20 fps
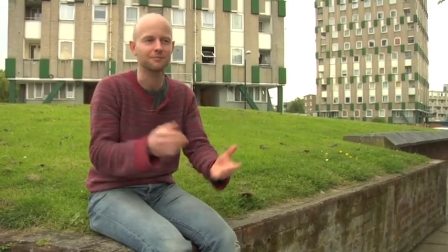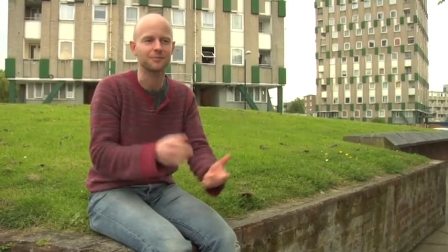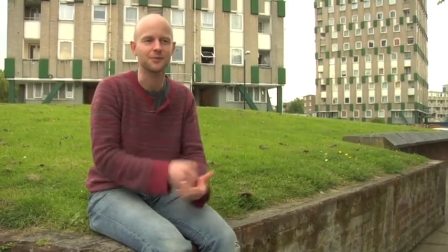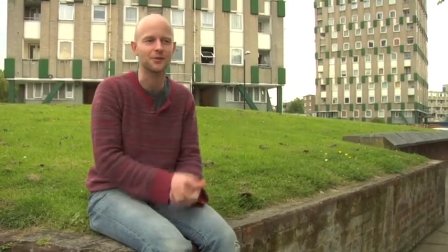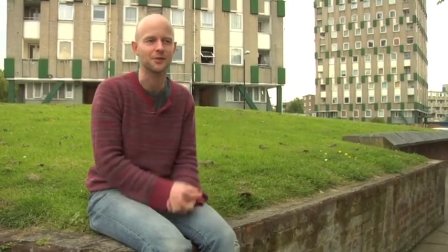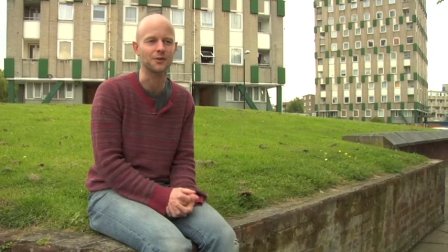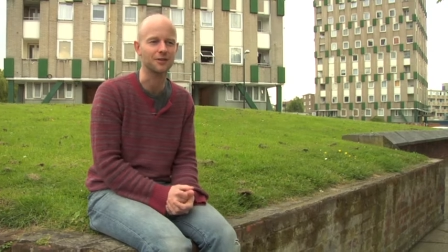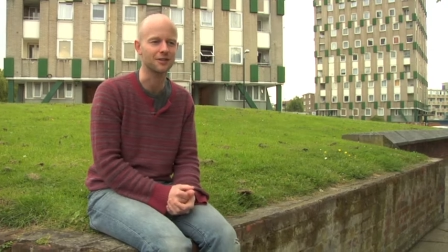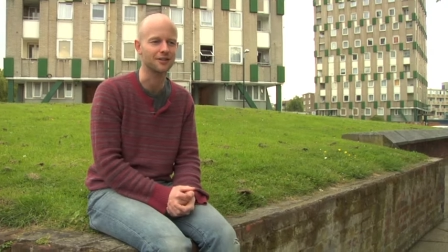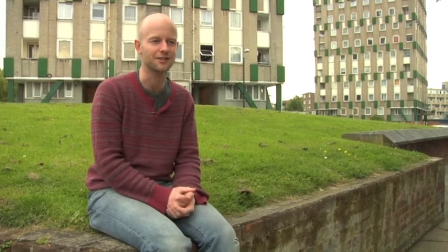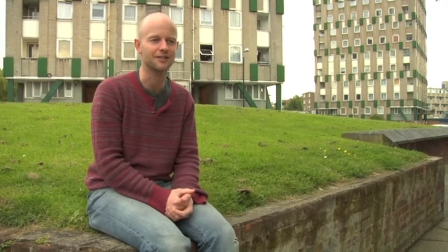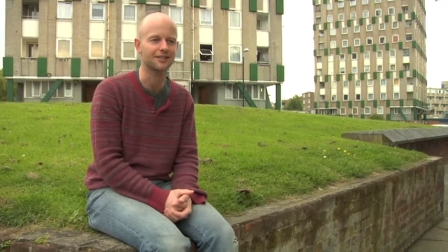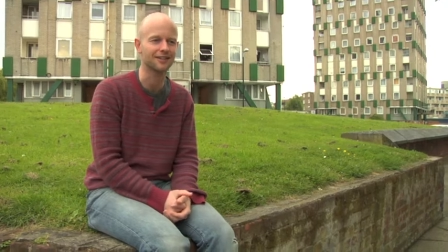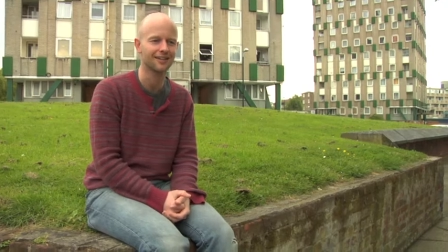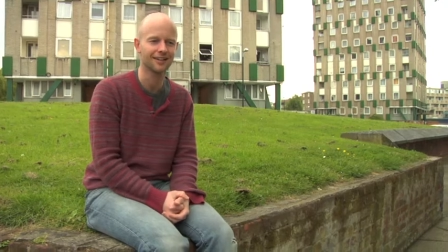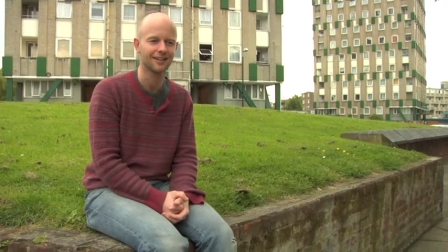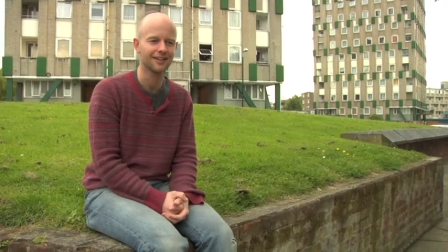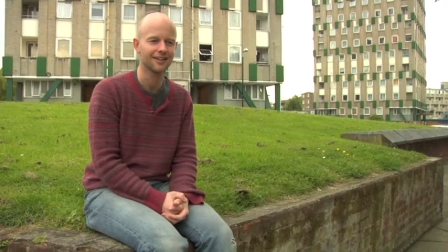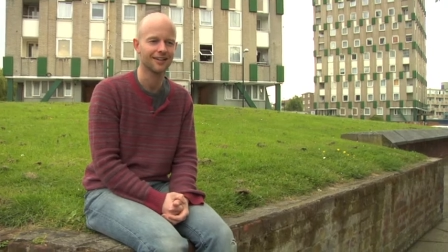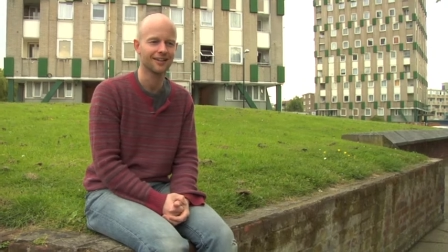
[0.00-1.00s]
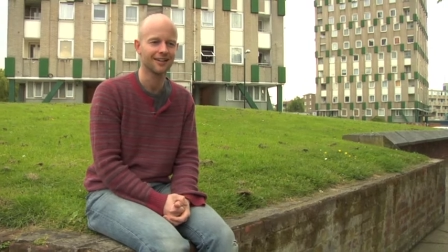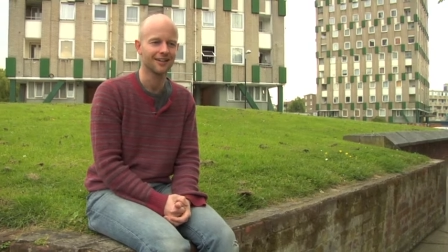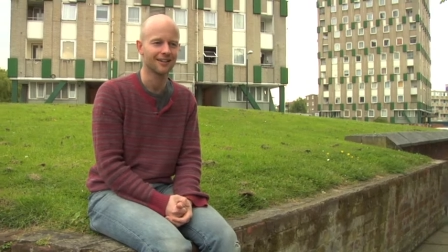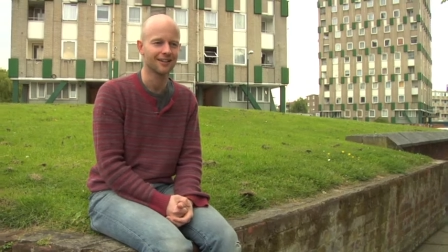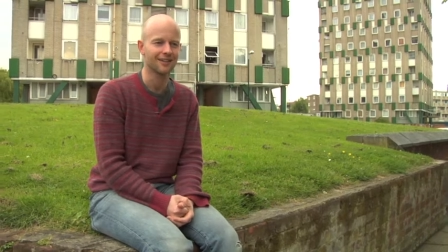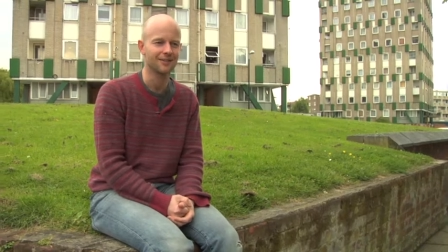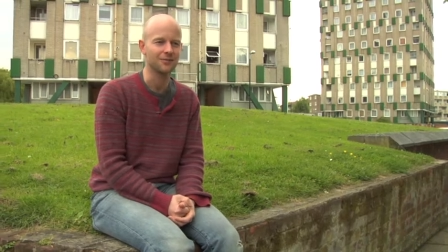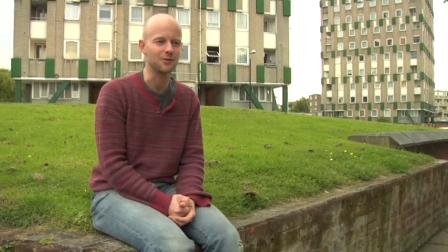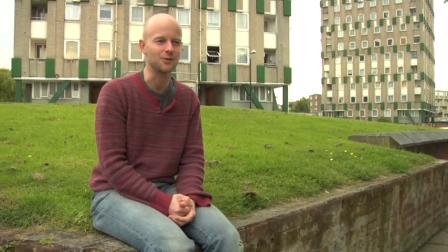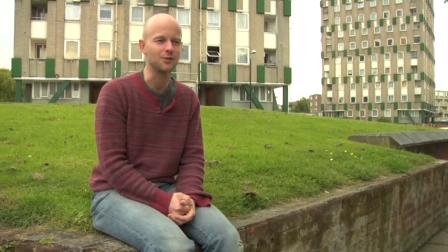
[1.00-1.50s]
So that
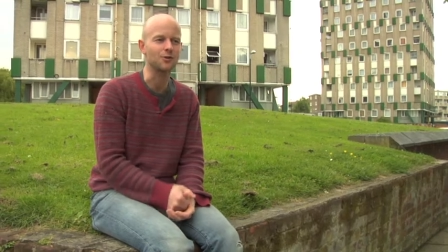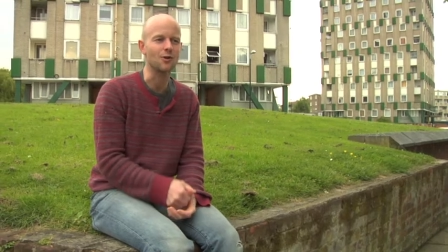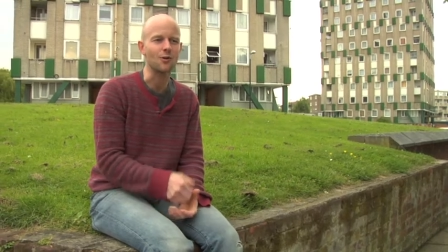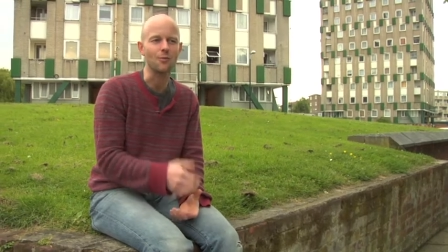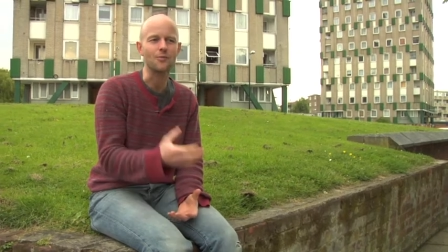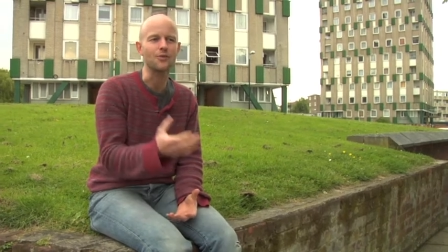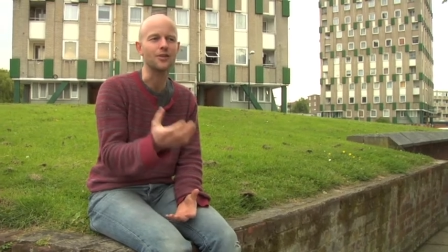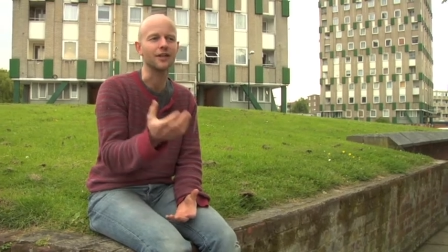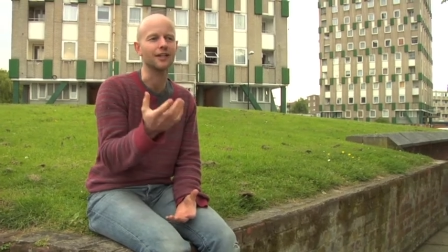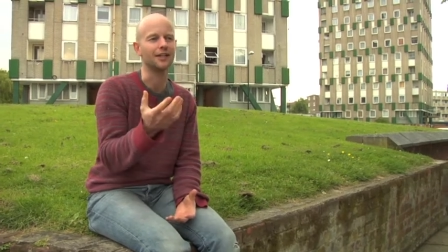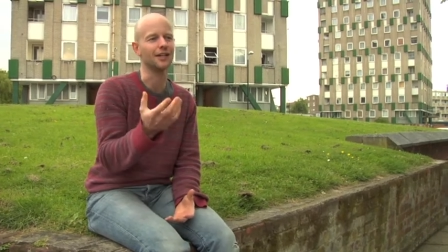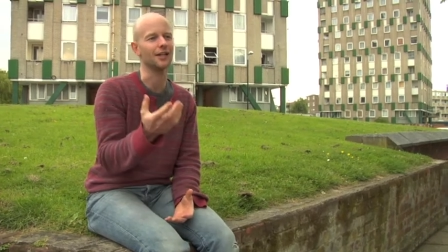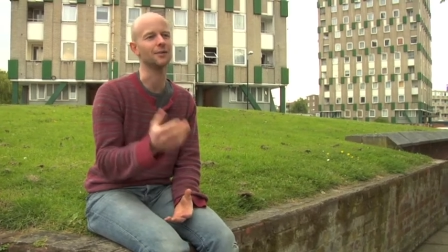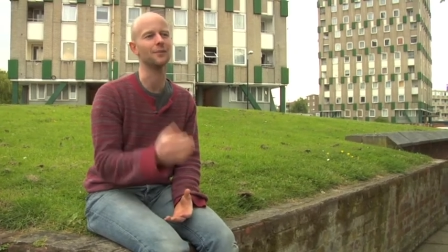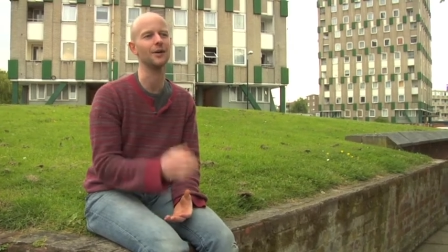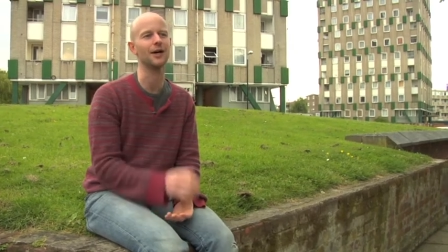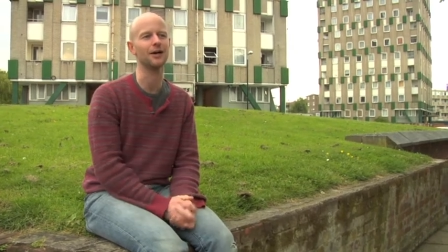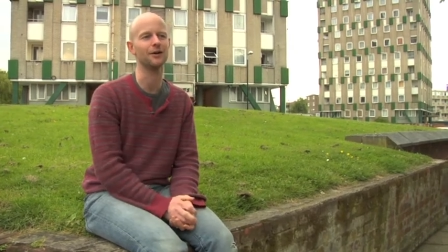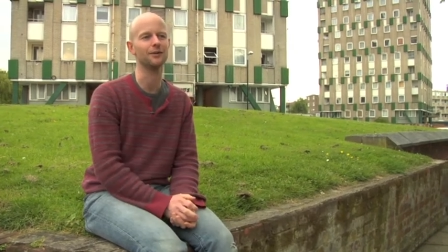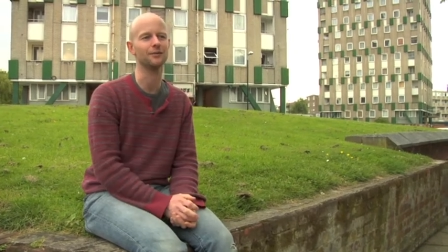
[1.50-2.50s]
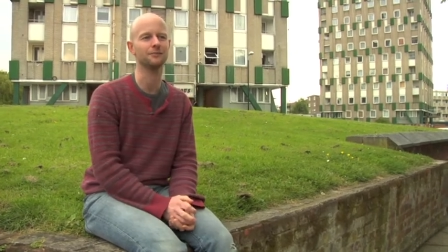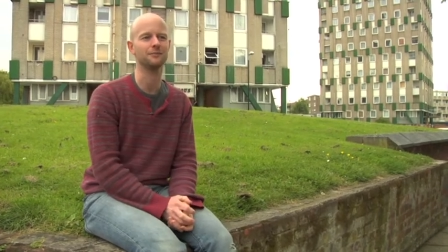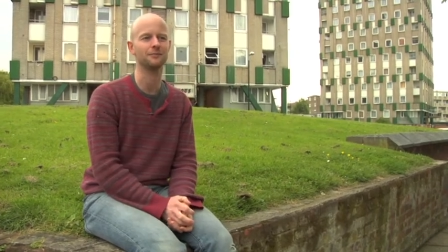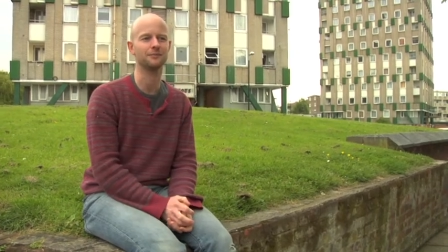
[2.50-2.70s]
you stop thinking about,